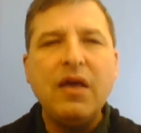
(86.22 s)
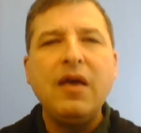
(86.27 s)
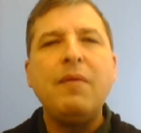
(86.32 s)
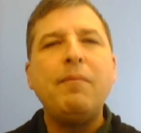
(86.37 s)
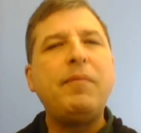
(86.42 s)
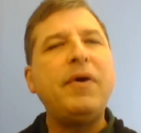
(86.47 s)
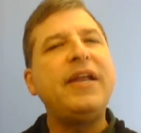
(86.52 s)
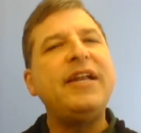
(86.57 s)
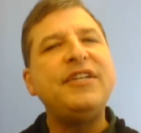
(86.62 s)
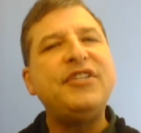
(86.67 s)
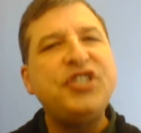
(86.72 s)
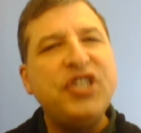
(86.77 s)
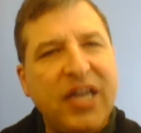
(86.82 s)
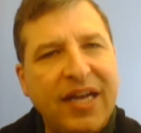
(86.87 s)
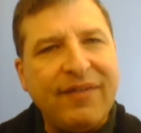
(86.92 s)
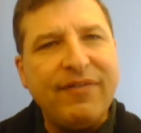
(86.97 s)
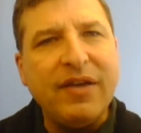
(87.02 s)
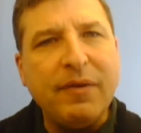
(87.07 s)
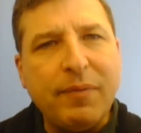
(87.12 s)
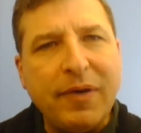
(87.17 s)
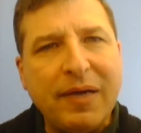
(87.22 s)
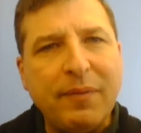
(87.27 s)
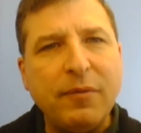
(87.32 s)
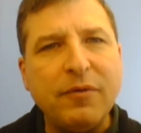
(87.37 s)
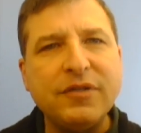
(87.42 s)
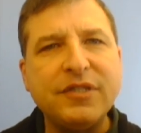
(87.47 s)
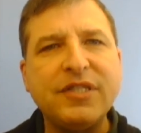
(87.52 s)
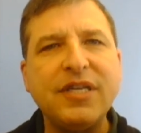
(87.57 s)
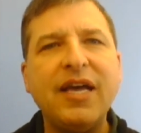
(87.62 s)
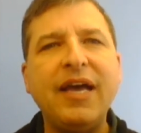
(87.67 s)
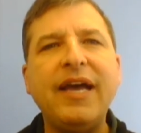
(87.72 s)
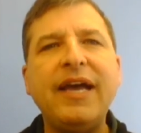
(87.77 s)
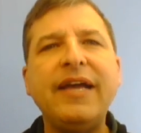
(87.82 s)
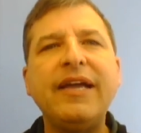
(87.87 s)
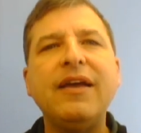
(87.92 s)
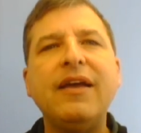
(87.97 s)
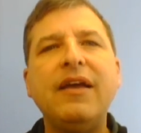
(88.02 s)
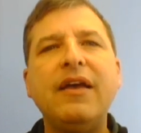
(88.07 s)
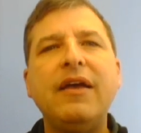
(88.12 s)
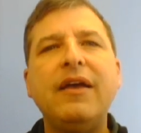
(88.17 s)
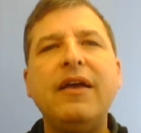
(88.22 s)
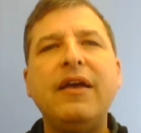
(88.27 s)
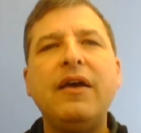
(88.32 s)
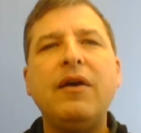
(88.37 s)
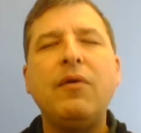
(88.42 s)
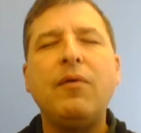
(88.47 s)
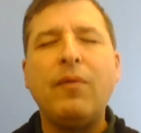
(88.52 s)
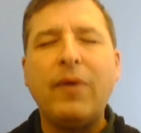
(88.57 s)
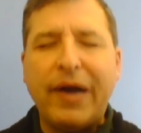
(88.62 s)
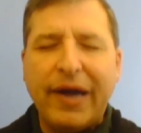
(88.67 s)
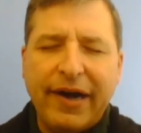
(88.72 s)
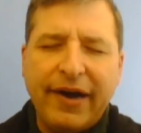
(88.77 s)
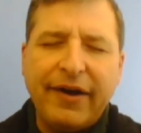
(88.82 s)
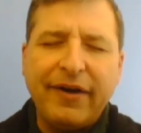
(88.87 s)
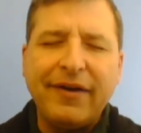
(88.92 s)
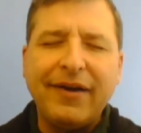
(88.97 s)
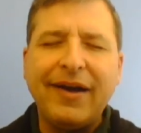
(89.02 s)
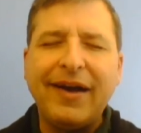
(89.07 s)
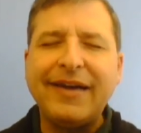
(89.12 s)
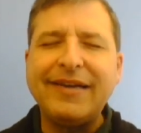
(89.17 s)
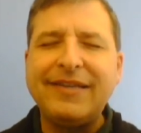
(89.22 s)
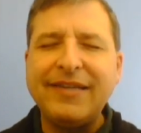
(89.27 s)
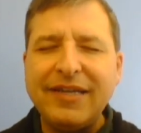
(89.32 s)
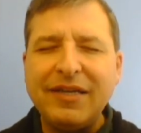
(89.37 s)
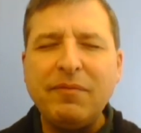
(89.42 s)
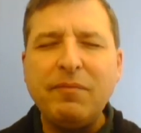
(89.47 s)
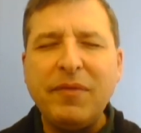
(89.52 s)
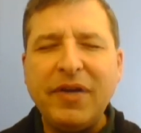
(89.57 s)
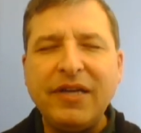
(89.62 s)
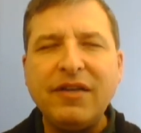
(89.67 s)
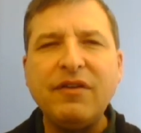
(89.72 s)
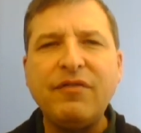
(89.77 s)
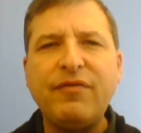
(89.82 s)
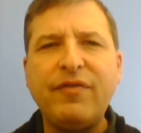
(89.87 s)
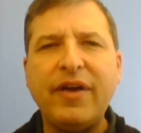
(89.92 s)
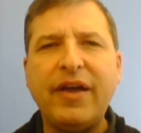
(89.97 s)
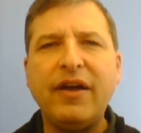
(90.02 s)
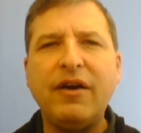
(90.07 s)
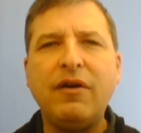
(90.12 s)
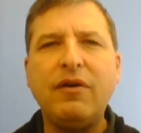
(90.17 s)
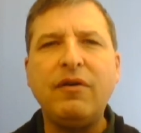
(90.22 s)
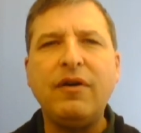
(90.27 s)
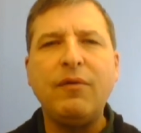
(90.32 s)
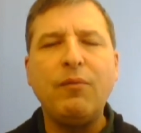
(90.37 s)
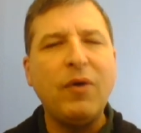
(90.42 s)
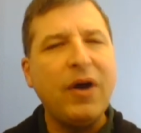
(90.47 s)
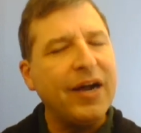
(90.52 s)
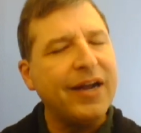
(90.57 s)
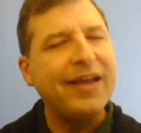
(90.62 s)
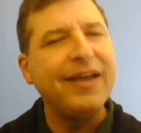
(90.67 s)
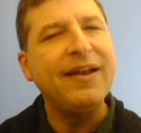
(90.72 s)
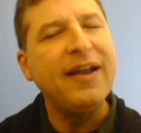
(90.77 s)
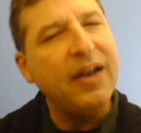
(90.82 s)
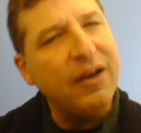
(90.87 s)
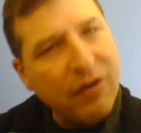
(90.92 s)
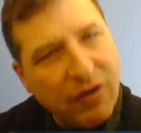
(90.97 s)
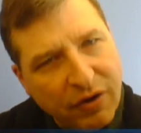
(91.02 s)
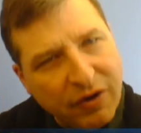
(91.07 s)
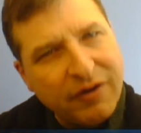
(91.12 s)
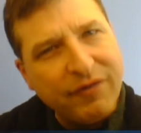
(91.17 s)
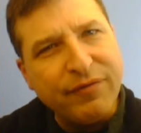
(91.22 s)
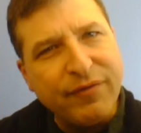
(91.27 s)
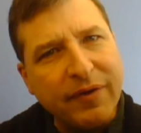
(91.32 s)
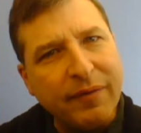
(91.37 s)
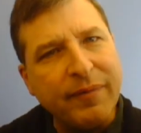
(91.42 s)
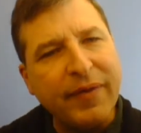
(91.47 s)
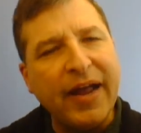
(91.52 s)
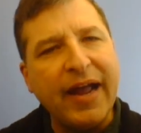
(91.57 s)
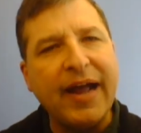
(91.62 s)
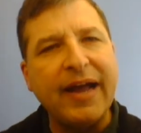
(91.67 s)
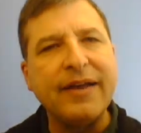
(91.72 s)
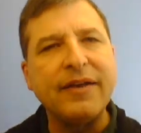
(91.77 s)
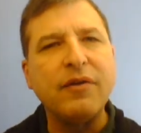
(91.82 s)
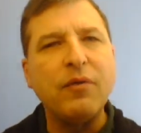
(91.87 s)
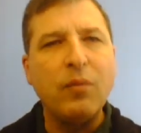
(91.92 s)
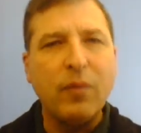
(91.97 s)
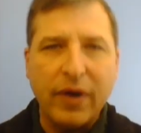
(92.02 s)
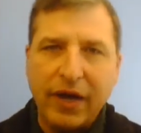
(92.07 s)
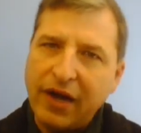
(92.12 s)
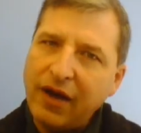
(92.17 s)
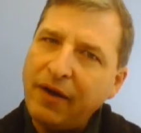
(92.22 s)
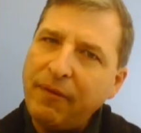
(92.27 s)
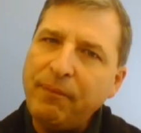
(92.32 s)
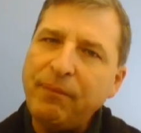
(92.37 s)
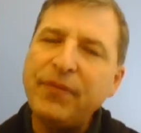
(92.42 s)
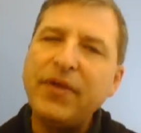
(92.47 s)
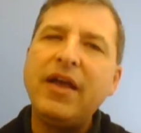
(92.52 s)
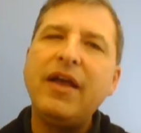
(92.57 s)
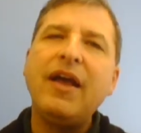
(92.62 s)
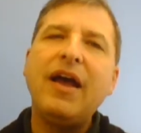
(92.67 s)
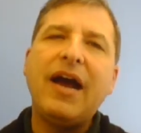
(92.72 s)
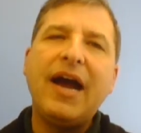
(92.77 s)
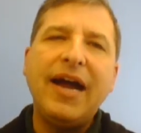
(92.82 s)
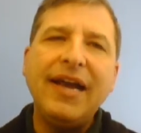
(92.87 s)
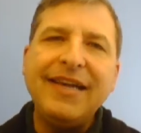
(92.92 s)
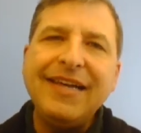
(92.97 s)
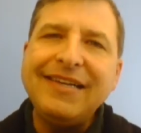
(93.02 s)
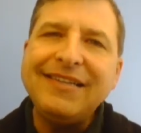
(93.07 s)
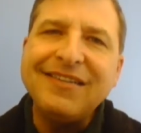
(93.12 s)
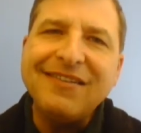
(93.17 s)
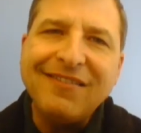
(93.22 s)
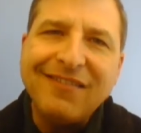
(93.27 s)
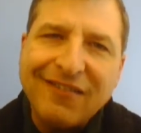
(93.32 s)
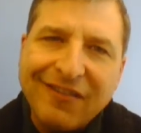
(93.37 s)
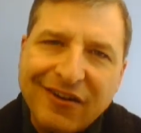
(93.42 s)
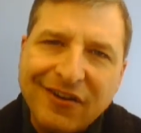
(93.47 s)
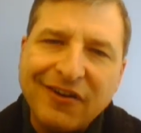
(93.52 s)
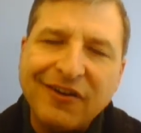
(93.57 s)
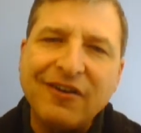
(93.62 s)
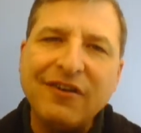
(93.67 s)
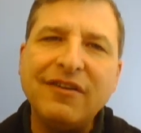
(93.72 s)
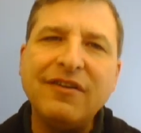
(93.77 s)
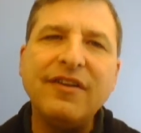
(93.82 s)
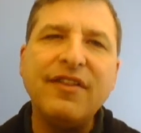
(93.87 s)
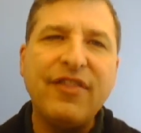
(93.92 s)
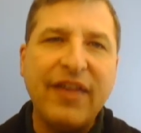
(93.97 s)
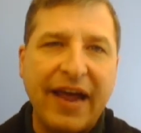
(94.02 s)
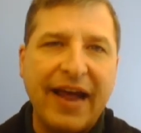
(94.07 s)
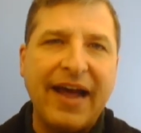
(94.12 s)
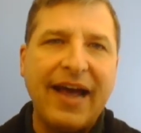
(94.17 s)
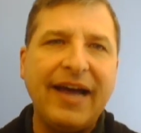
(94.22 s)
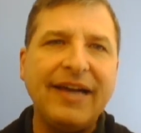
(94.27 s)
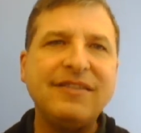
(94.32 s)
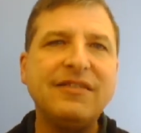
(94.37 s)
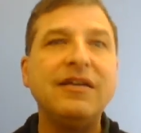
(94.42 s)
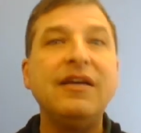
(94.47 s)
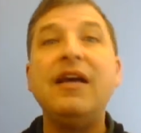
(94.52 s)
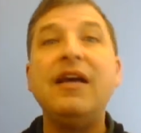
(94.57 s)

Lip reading: But achieving people say, wow, I didn't mean to fail. What can I learn from that? Well, I need to learn that